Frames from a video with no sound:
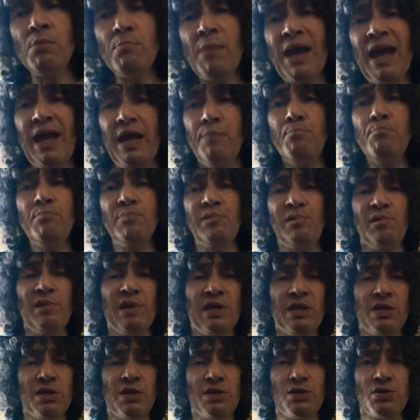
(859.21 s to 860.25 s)
Hemp
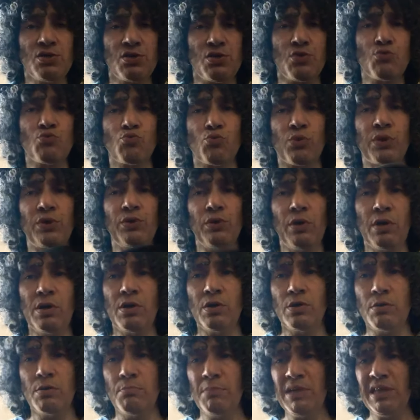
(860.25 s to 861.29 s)
is the really
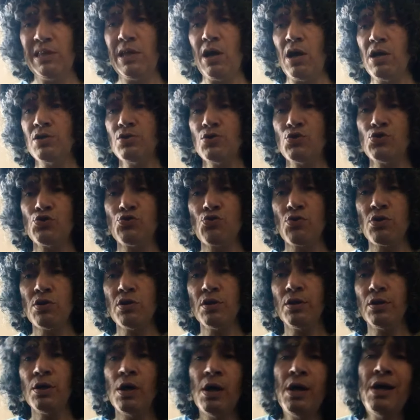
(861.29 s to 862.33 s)
good Milan
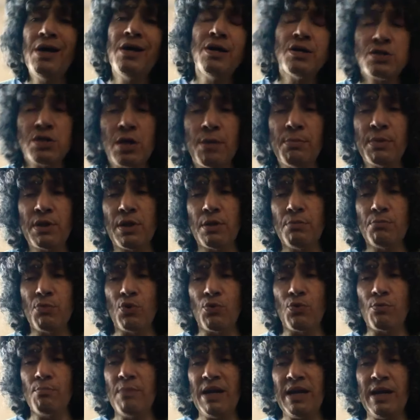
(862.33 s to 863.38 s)
straw. Some of them are
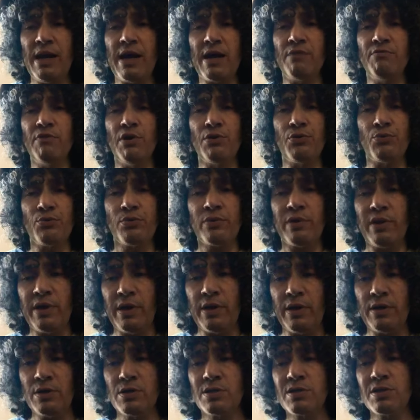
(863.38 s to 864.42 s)
made out of other
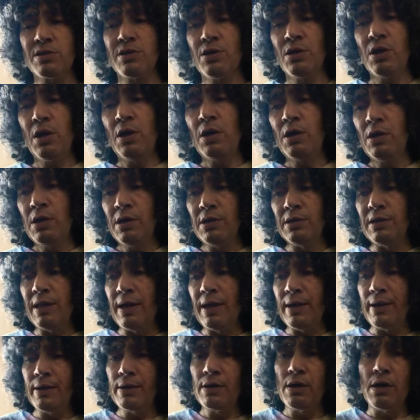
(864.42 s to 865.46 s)
things
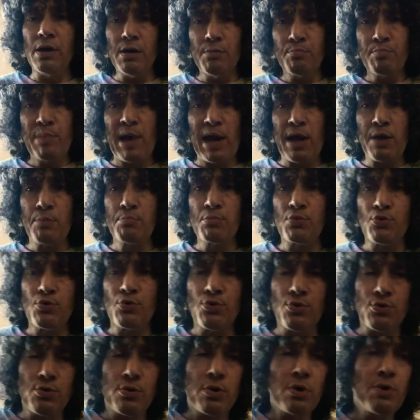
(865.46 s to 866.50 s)
like
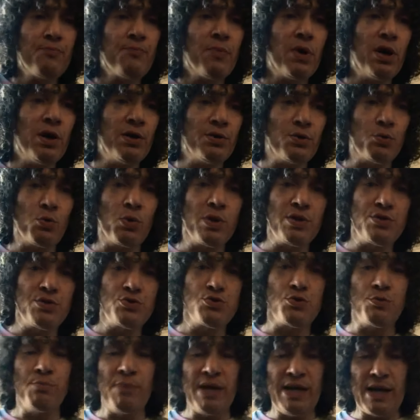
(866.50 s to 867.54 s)
paper, other ones
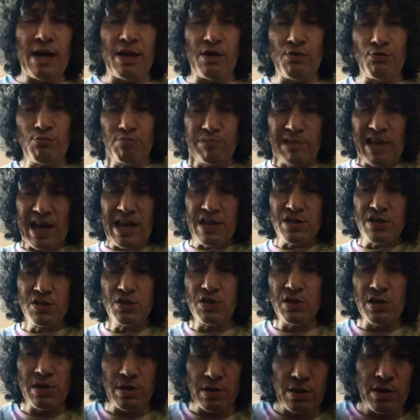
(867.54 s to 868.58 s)
are made out of
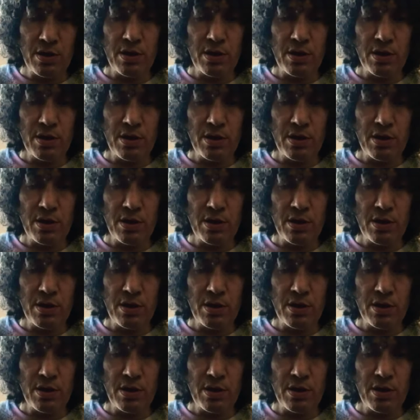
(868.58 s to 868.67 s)
plastic.